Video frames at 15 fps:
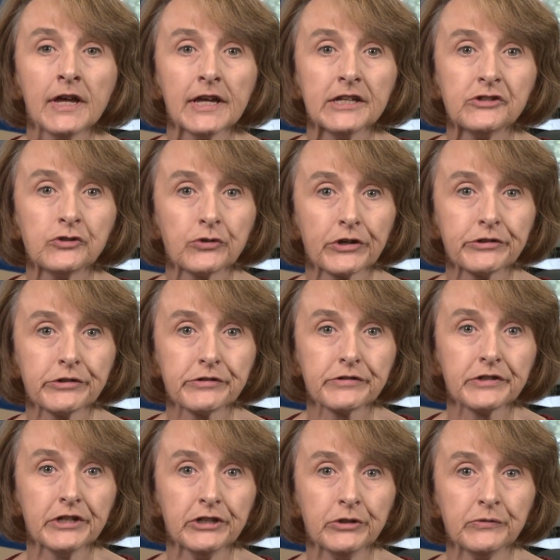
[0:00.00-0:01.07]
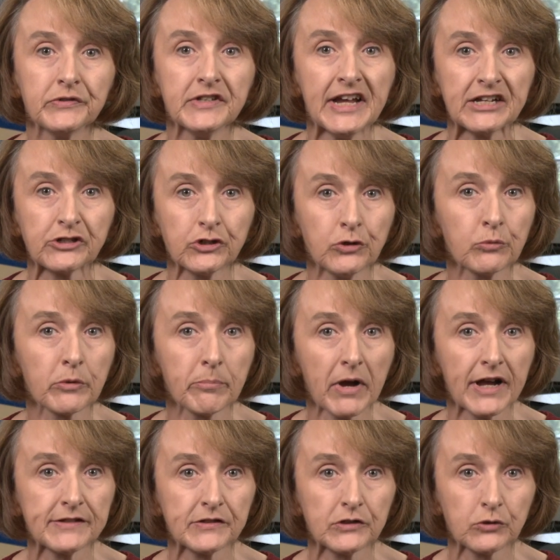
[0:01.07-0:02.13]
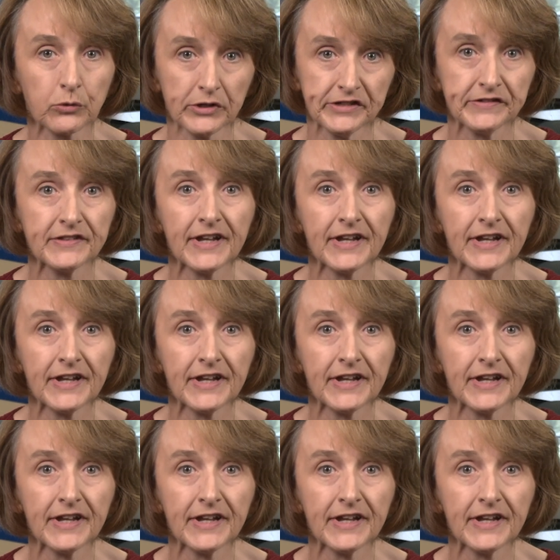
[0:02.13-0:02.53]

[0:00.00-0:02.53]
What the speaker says: instructors can use national repositories